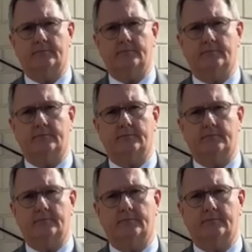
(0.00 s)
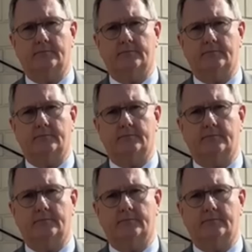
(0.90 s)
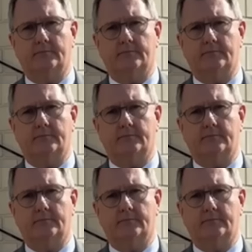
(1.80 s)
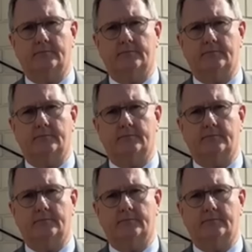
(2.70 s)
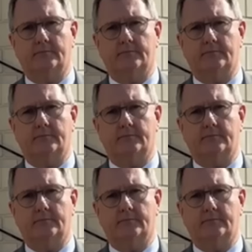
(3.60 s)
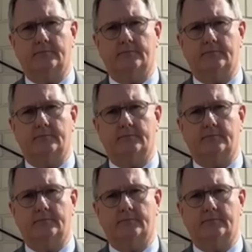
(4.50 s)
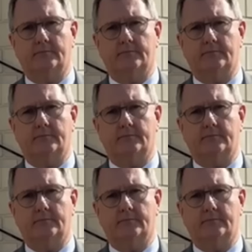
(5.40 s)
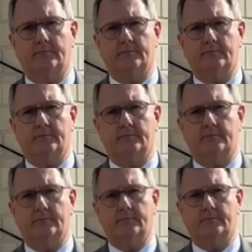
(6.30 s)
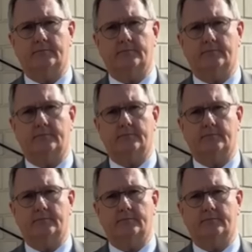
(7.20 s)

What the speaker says: This is a still picture; no speech is visible.